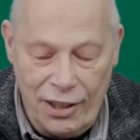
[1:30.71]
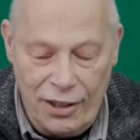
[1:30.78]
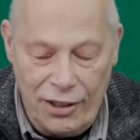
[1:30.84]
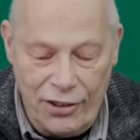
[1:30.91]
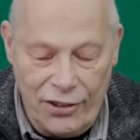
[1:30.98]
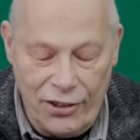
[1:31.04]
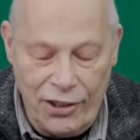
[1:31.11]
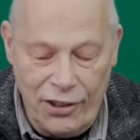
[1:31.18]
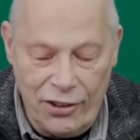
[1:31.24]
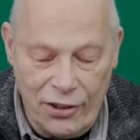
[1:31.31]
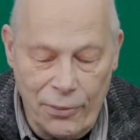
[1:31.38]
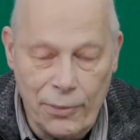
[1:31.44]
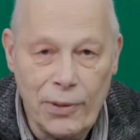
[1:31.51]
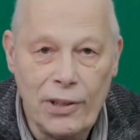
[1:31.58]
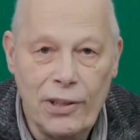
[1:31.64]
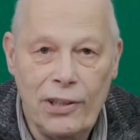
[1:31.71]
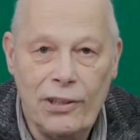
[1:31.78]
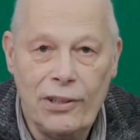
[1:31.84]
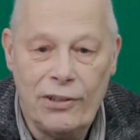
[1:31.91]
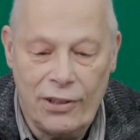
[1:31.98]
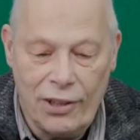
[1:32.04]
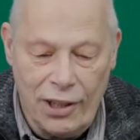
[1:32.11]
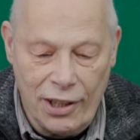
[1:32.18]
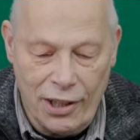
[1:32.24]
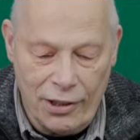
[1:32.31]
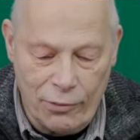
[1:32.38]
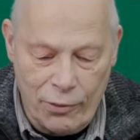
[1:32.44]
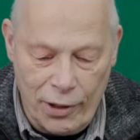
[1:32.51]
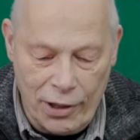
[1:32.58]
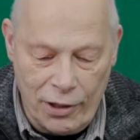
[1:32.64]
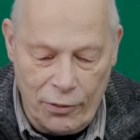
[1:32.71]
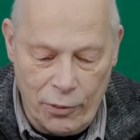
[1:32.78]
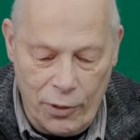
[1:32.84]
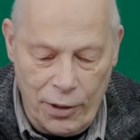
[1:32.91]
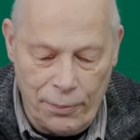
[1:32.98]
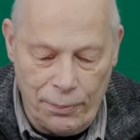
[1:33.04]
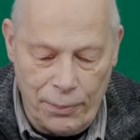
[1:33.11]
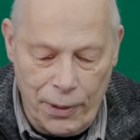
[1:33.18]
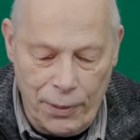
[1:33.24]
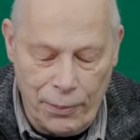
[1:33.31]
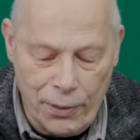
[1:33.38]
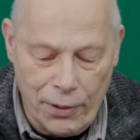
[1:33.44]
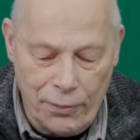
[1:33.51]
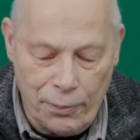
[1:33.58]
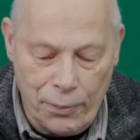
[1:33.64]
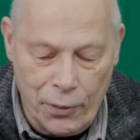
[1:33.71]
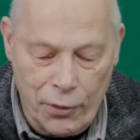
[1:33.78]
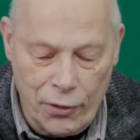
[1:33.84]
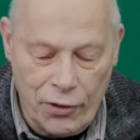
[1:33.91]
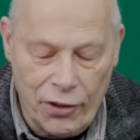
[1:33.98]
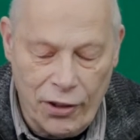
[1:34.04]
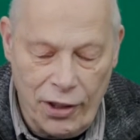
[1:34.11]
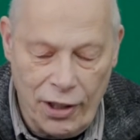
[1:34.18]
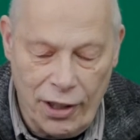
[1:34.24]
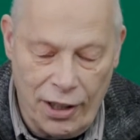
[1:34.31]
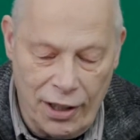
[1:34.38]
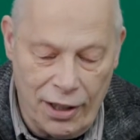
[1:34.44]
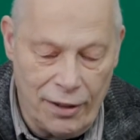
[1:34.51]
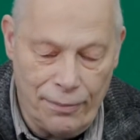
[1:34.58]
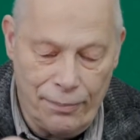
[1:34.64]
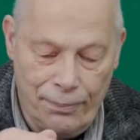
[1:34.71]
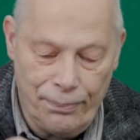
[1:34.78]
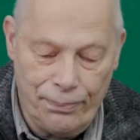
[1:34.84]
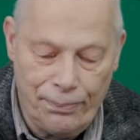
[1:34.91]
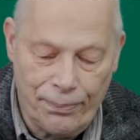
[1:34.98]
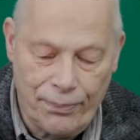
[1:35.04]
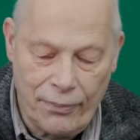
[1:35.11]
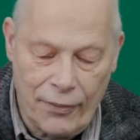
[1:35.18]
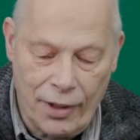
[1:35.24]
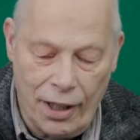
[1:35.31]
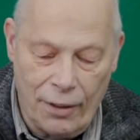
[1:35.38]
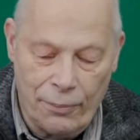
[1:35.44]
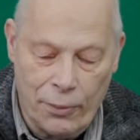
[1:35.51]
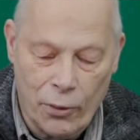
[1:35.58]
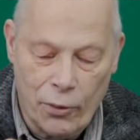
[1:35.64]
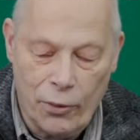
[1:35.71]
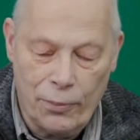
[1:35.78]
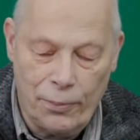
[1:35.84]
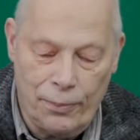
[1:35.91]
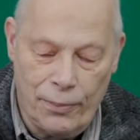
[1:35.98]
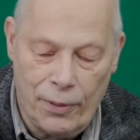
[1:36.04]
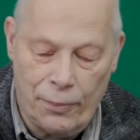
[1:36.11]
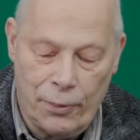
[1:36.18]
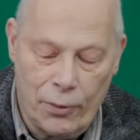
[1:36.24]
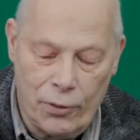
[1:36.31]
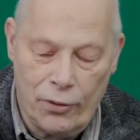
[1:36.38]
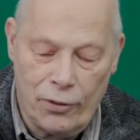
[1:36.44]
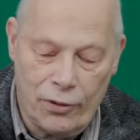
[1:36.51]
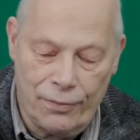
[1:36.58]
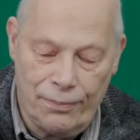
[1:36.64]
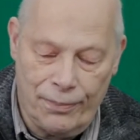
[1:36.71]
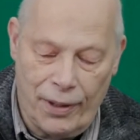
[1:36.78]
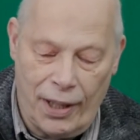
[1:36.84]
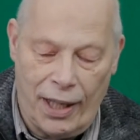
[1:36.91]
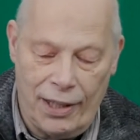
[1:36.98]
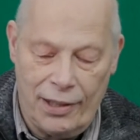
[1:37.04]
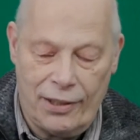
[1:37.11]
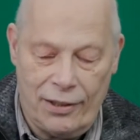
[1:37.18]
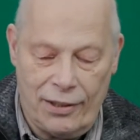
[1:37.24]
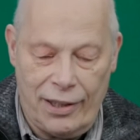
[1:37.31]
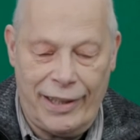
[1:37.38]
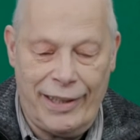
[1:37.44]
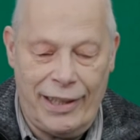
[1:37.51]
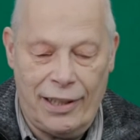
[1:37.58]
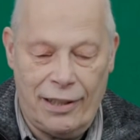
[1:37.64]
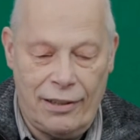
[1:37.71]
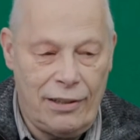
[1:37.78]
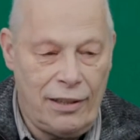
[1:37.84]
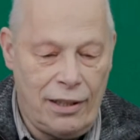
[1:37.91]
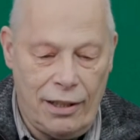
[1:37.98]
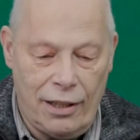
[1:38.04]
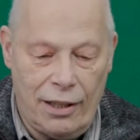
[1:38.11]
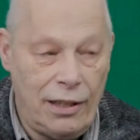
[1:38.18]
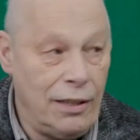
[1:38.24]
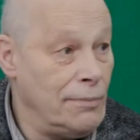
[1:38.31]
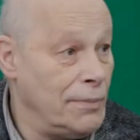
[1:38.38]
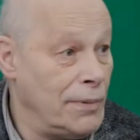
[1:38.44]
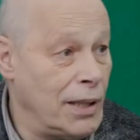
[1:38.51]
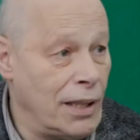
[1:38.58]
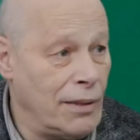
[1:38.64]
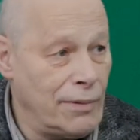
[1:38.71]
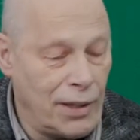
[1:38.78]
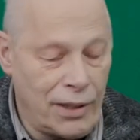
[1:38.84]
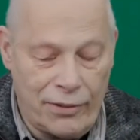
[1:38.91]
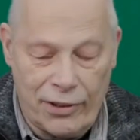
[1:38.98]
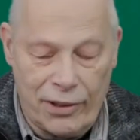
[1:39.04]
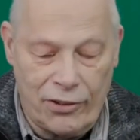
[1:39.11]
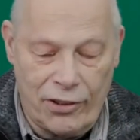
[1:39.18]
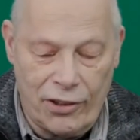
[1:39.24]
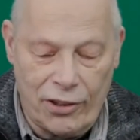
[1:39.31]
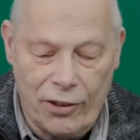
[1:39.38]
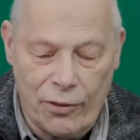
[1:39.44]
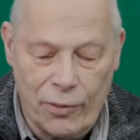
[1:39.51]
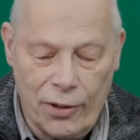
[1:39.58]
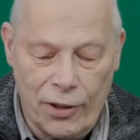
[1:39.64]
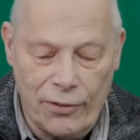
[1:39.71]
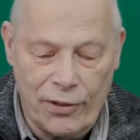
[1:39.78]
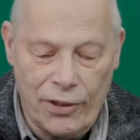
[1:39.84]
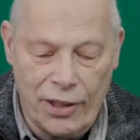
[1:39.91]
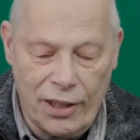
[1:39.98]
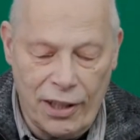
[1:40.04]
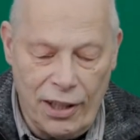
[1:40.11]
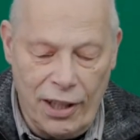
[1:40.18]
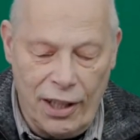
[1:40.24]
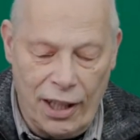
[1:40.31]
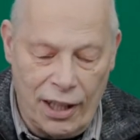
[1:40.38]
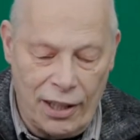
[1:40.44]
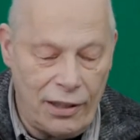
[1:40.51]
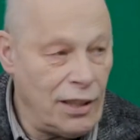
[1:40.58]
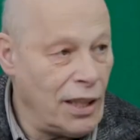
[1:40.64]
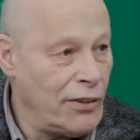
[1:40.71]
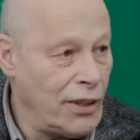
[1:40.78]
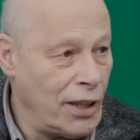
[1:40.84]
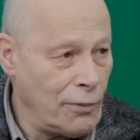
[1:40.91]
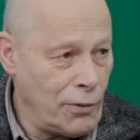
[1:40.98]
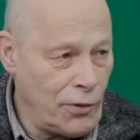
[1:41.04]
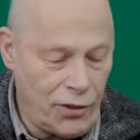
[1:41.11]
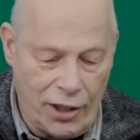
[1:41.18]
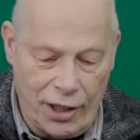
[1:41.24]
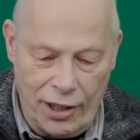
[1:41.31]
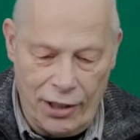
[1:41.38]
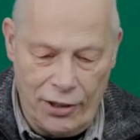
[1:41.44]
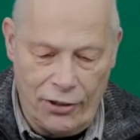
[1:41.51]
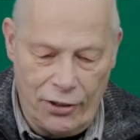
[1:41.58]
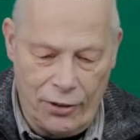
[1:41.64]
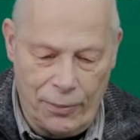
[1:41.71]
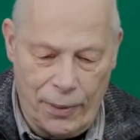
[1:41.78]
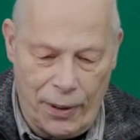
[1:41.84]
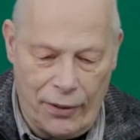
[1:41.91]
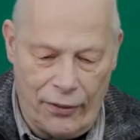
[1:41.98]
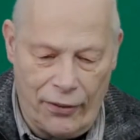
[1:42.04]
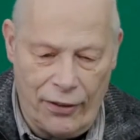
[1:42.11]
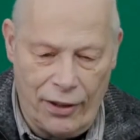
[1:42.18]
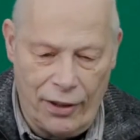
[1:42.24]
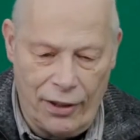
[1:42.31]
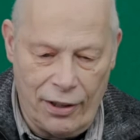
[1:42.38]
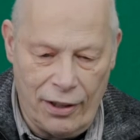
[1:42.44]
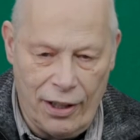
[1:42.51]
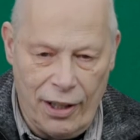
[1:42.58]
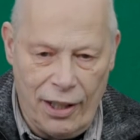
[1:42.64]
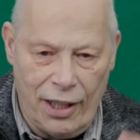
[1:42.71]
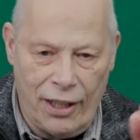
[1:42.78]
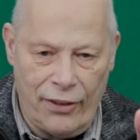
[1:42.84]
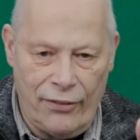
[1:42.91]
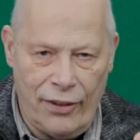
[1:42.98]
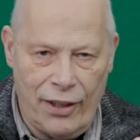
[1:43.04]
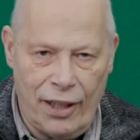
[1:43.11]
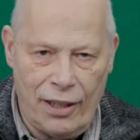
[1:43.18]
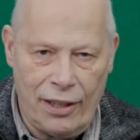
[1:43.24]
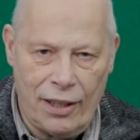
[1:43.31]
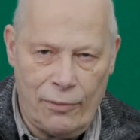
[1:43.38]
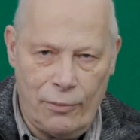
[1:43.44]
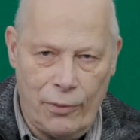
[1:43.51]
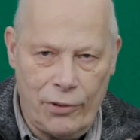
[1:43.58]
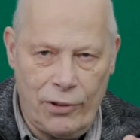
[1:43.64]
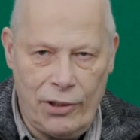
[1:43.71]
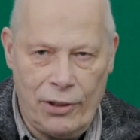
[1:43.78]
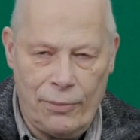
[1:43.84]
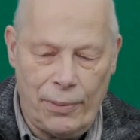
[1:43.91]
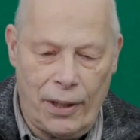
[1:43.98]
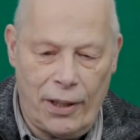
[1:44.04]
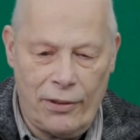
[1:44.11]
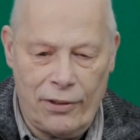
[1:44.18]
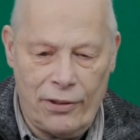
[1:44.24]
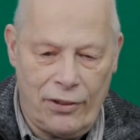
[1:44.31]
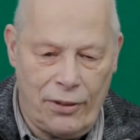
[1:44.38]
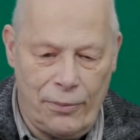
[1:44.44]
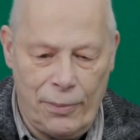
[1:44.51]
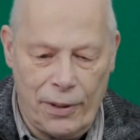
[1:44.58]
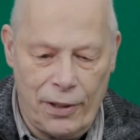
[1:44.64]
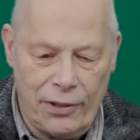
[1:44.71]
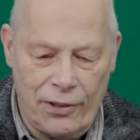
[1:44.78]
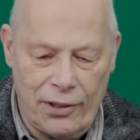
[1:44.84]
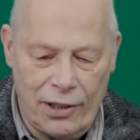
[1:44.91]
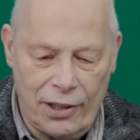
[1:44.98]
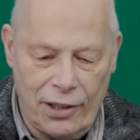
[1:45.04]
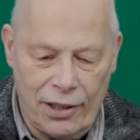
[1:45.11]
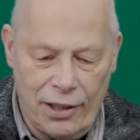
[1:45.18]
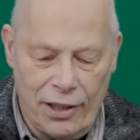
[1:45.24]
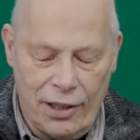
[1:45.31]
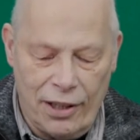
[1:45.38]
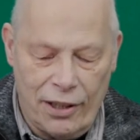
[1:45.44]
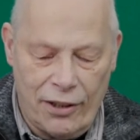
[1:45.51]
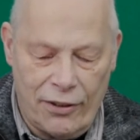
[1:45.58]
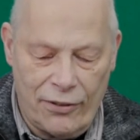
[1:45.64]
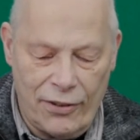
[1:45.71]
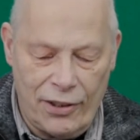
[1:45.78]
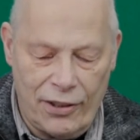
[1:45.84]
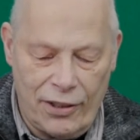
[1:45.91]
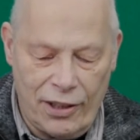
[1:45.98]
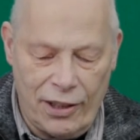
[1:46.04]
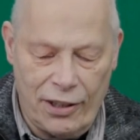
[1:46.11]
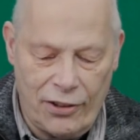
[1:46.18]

You see some of these rigs where people have put a ball head here, and I've actually got one over there, and that would take it to about there, and then I'm worried about the stability of it there.